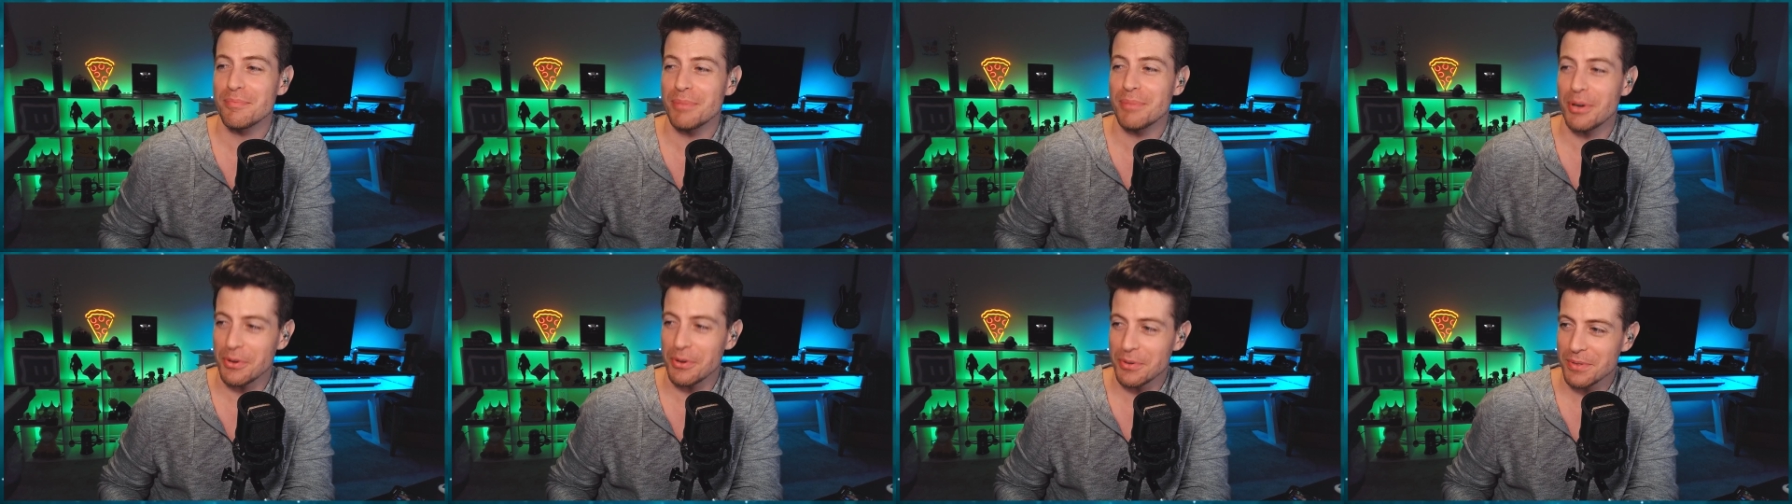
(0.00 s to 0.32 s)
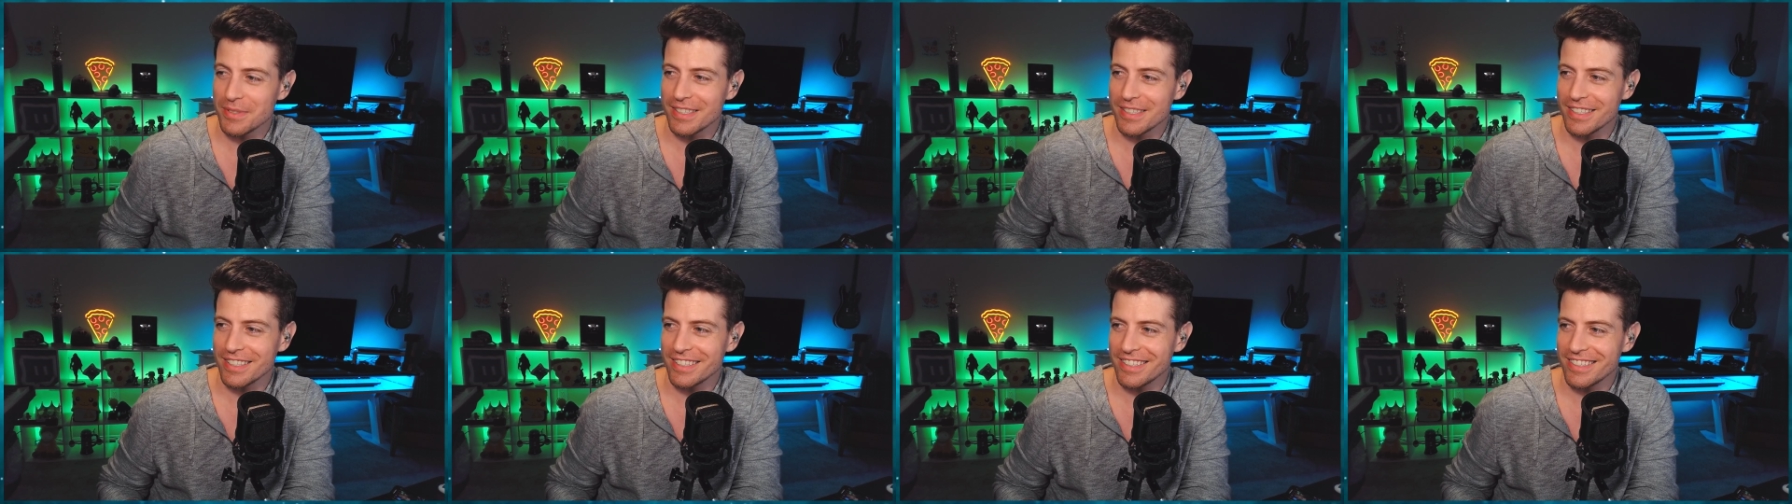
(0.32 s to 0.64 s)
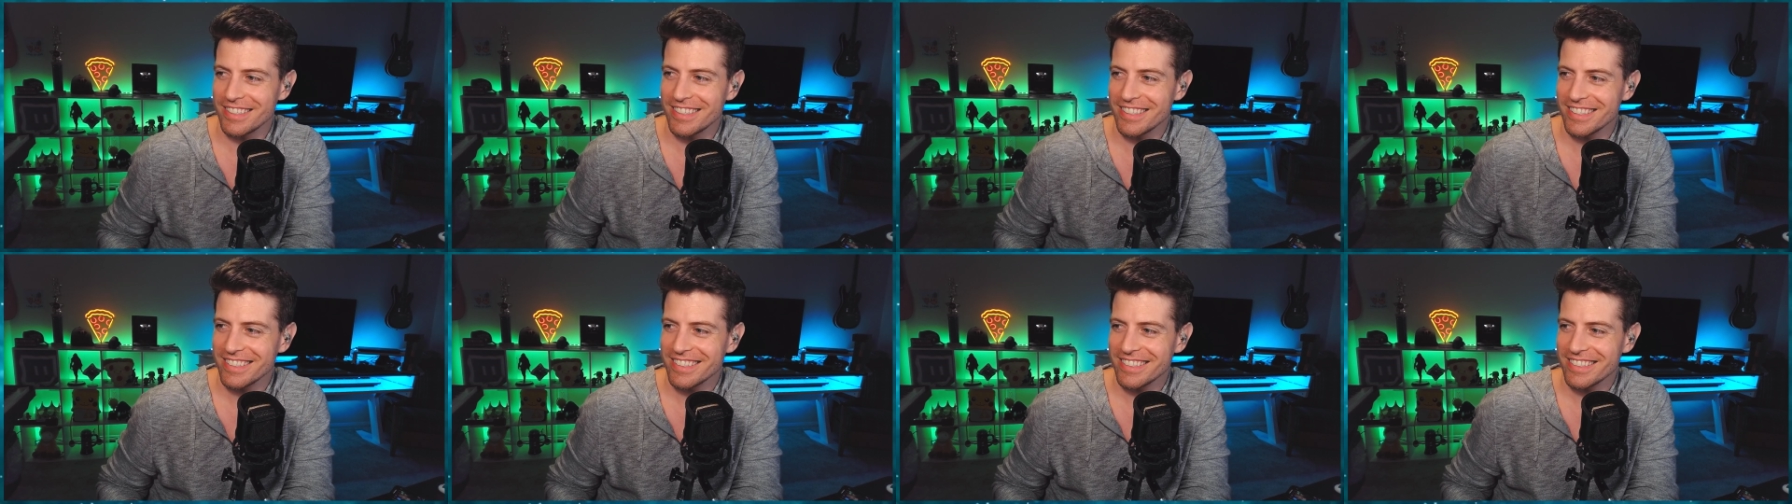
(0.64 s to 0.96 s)

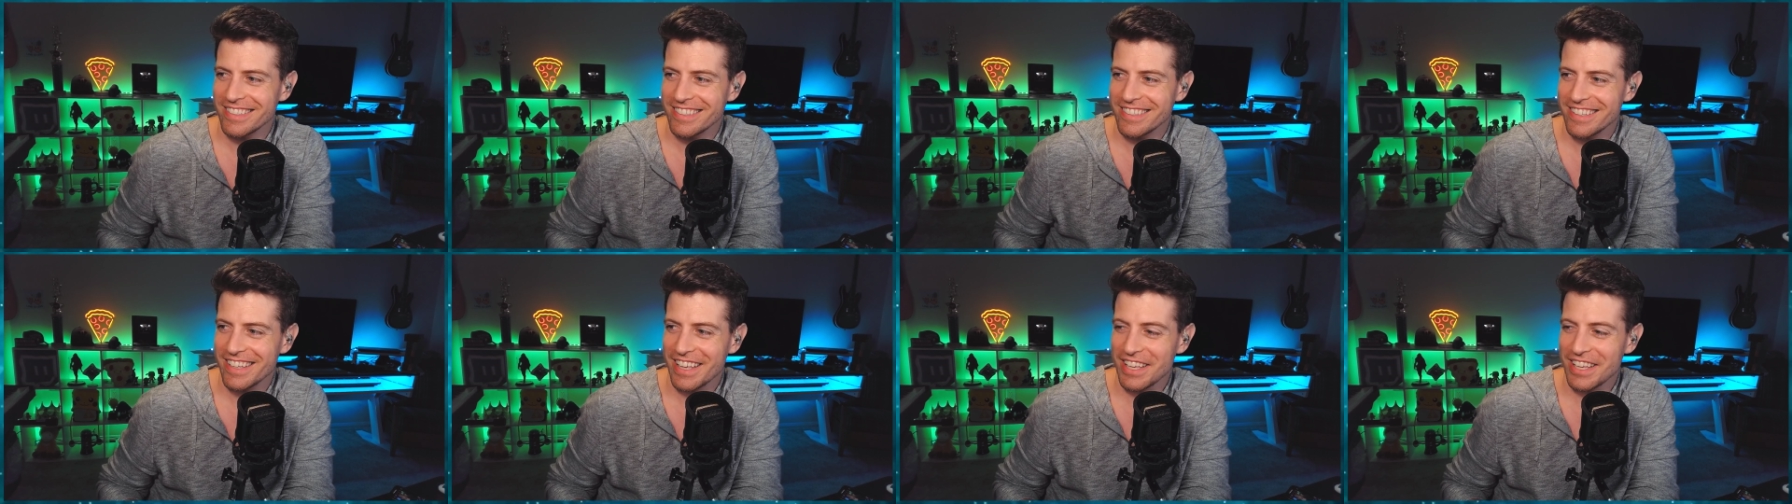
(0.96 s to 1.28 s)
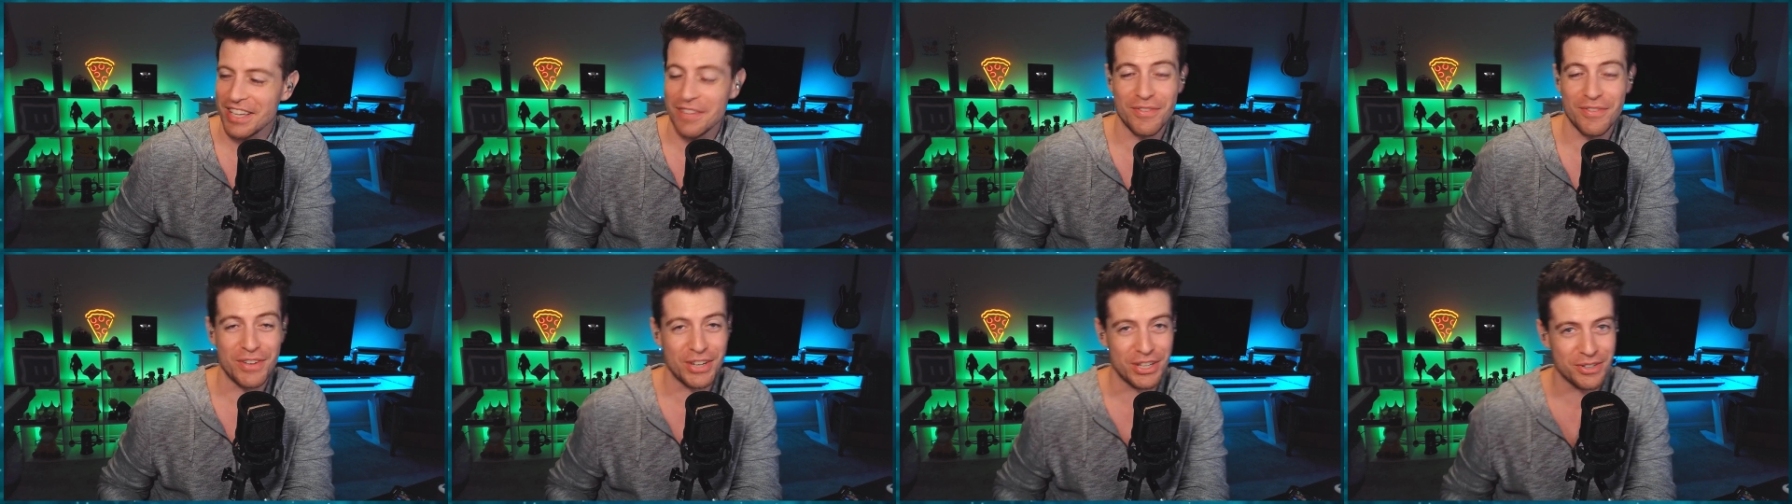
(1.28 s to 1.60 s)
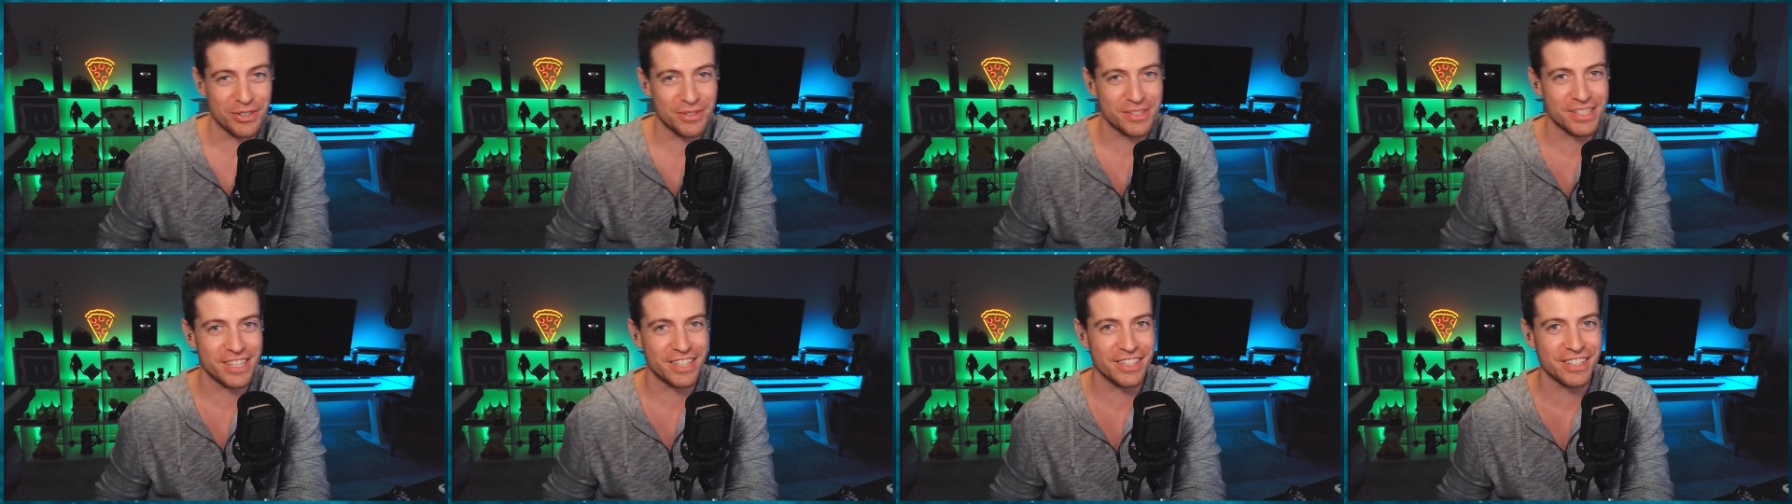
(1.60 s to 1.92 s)
posted any
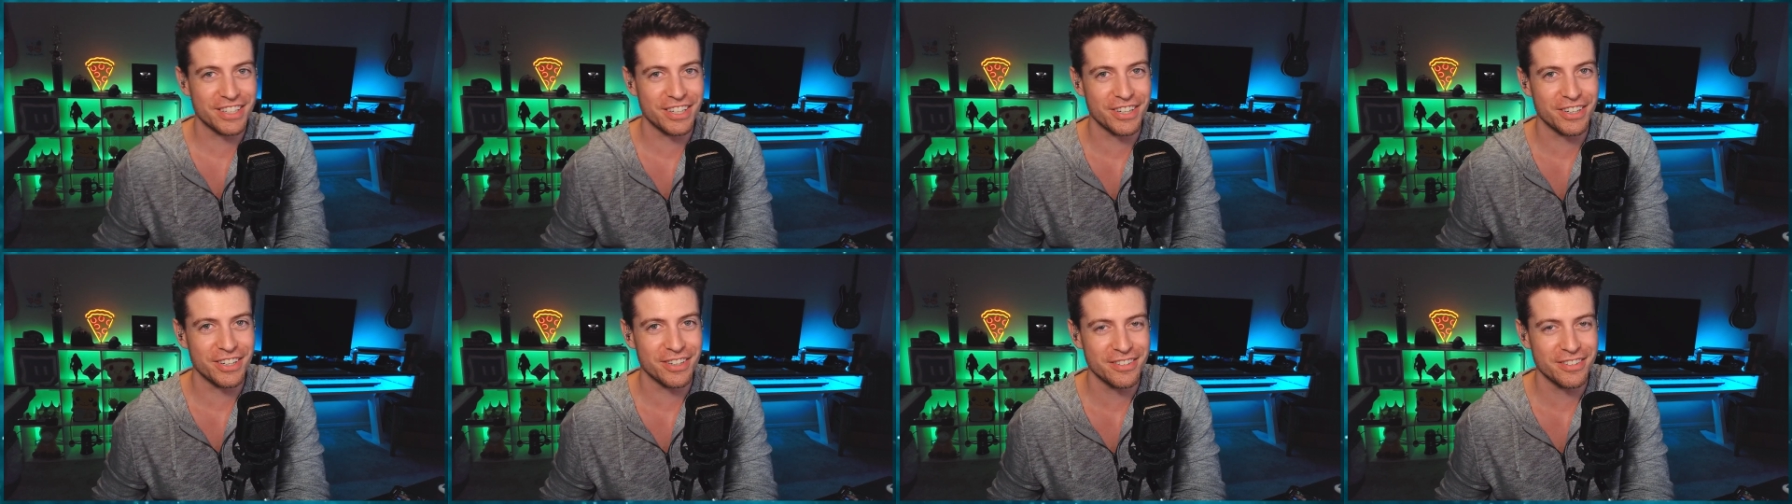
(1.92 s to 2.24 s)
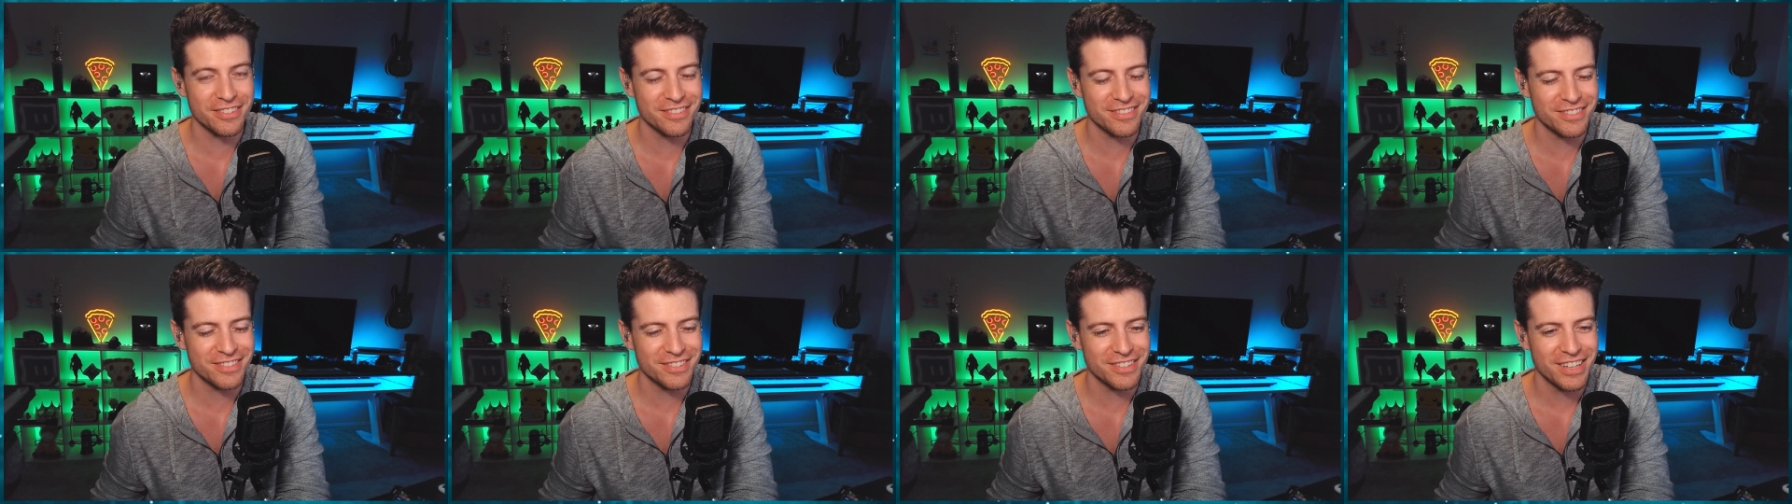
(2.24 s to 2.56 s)
videos on here,